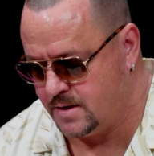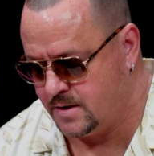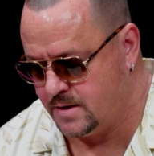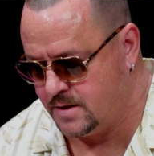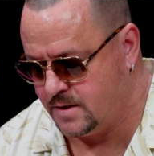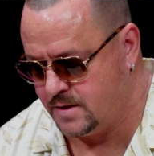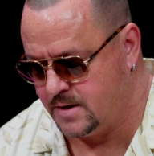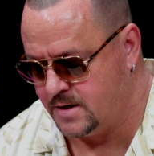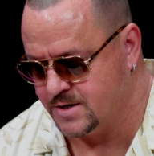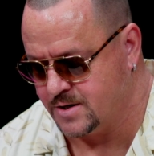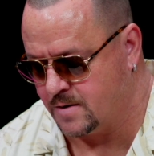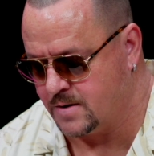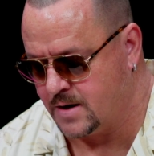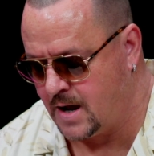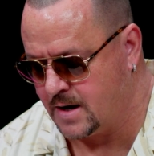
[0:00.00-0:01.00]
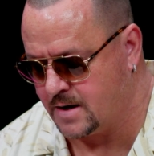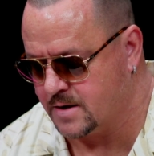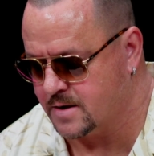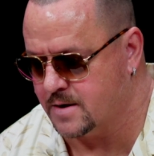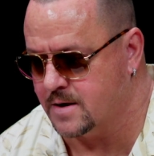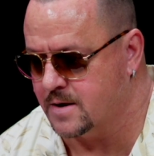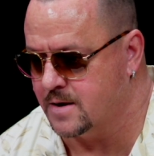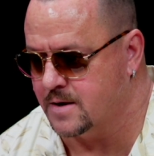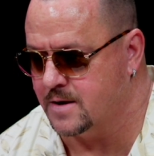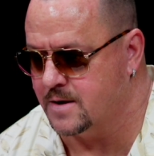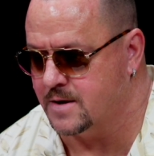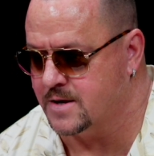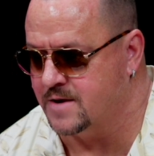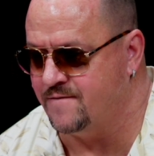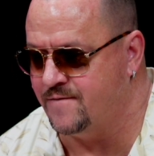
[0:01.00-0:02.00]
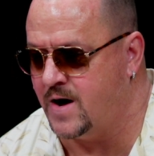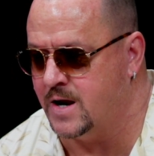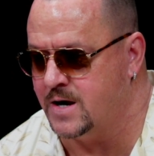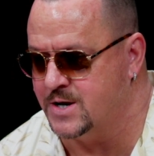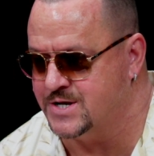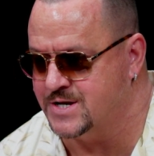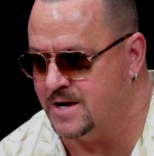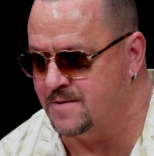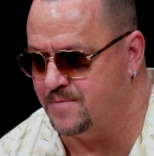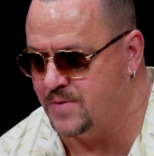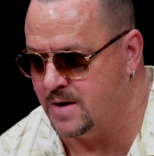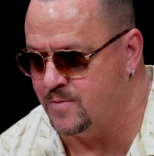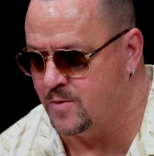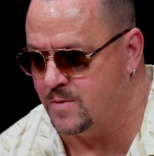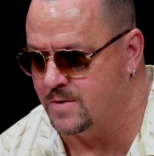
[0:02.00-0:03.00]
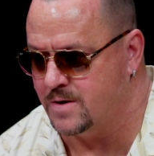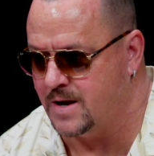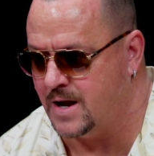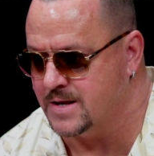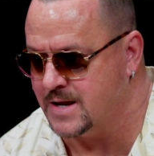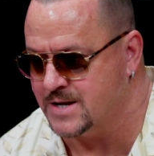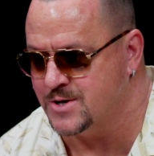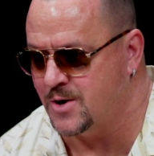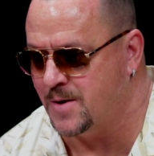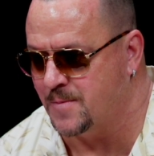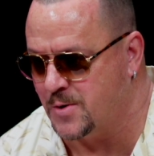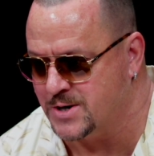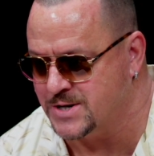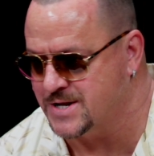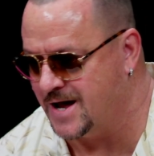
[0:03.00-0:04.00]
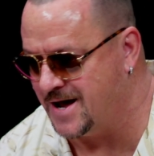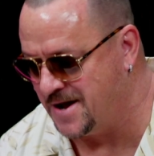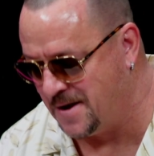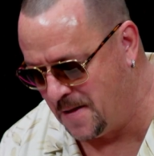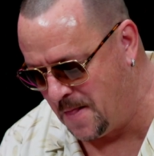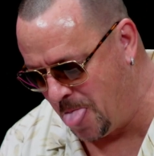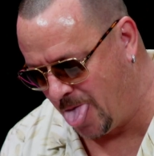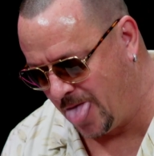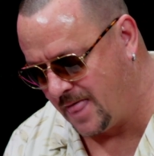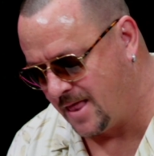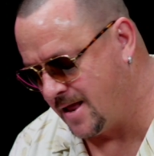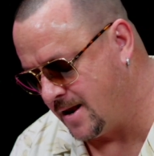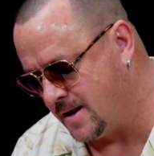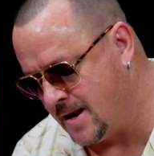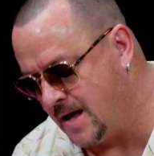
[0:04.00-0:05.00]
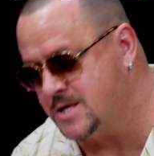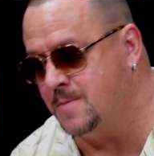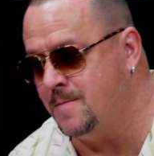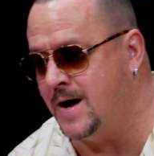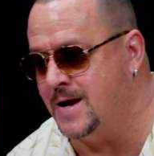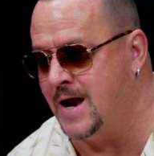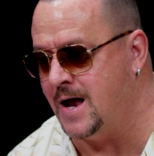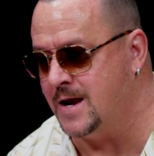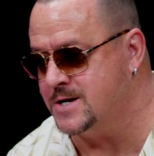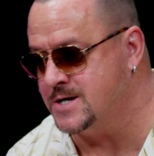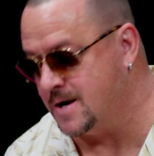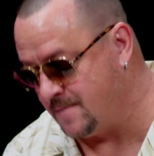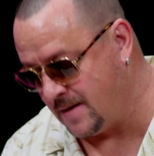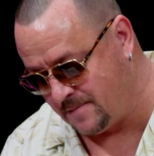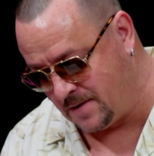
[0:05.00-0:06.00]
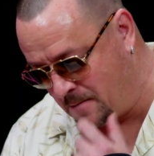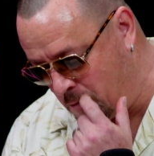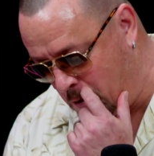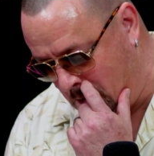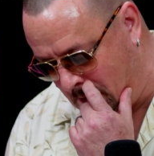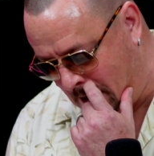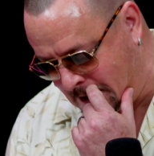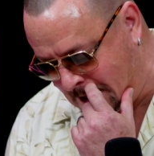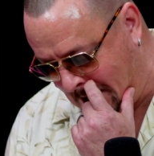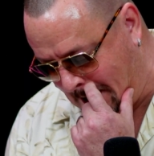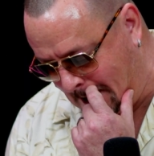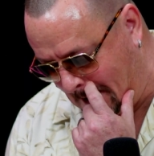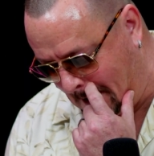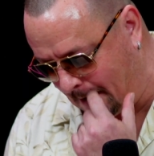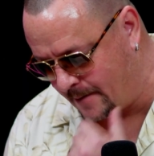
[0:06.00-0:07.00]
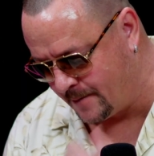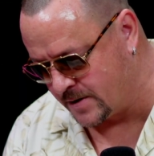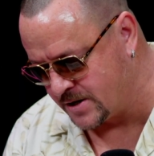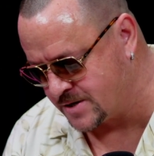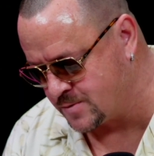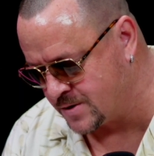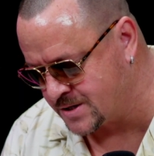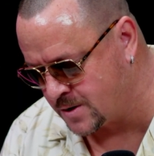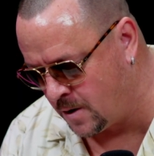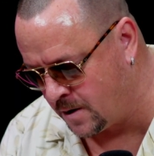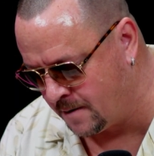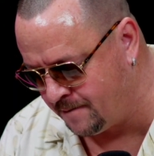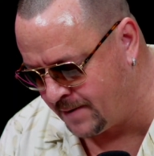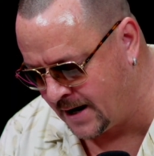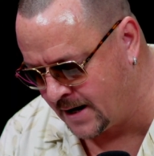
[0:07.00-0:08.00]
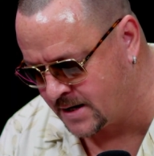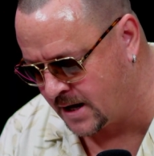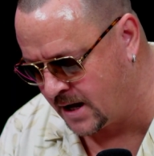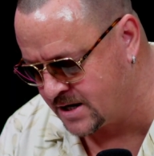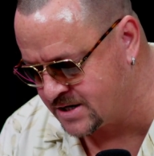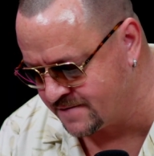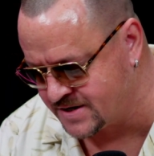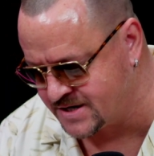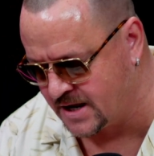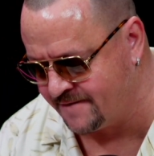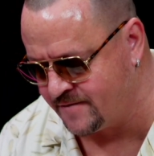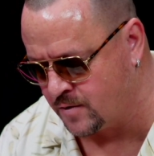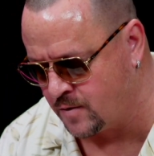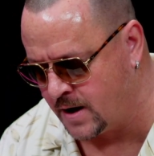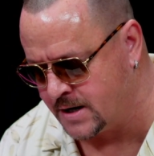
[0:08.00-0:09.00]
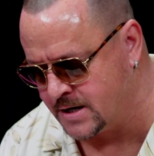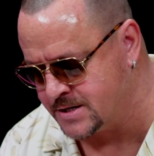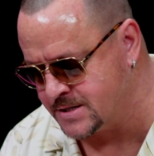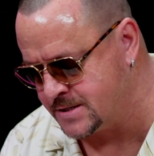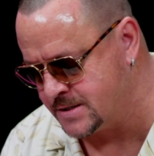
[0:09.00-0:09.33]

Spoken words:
These are not divinely sent people. That's all I'm going to say. Not to my knowledge. Maybe I'm wrong about that. But this one's called A Bad Case of Savioritis.